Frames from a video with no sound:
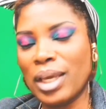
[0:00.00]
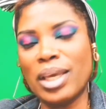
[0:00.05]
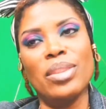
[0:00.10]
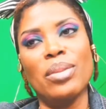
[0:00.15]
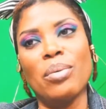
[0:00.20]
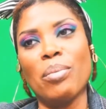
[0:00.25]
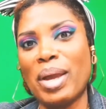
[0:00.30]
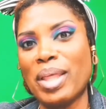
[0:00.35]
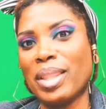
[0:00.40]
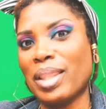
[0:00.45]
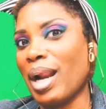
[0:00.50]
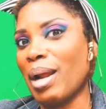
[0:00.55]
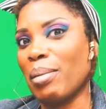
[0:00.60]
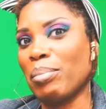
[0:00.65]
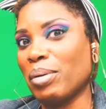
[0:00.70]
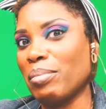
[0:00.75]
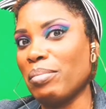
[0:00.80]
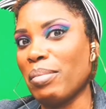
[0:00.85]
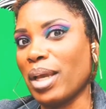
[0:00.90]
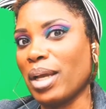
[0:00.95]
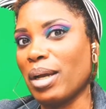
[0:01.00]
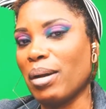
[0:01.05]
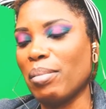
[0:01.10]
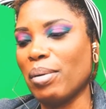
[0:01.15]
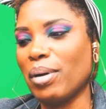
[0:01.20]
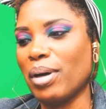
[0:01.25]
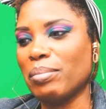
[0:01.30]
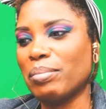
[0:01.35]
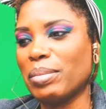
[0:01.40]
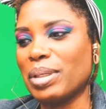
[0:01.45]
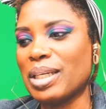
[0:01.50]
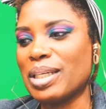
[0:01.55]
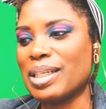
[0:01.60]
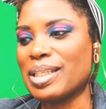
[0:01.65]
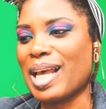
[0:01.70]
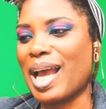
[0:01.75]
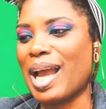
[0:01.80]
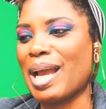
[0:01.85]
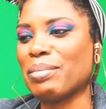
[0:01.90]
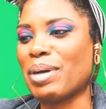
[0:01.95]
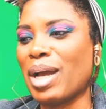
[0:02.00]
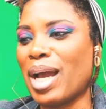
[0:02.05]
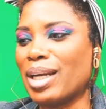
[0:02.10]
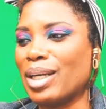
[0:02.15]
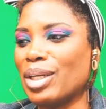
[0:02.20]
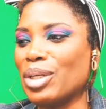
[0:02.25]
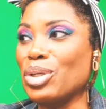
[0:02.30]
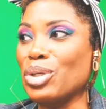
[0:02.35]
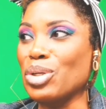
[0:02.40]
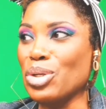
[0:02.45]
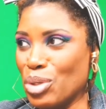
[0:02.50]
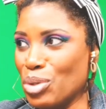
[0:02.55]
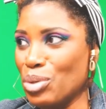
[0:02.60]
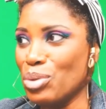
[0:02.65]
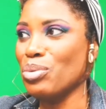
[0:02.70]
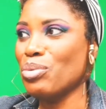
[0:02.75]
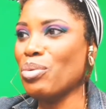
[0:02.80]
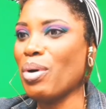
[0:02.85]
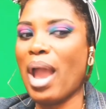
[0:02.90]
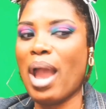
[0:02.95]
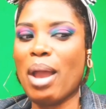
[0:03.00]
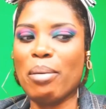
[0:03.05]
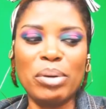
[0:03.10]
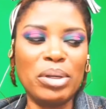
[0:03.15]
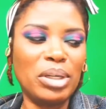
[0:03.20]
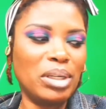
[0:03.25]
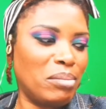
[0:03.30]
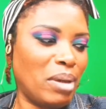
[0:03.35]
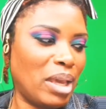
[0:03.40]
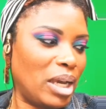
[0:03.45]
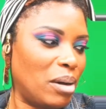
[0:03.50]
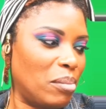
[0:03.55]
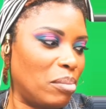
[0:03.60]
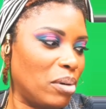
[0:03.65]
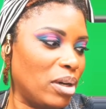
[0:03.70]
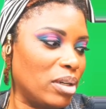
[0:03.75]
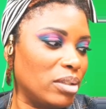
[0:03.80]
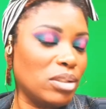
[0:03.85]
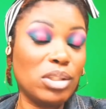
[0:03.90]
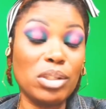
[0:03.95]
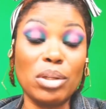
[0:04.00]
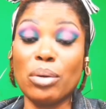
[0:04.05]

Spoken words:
in the way that I put makeup on, because I'm kind of new at putting makeup on.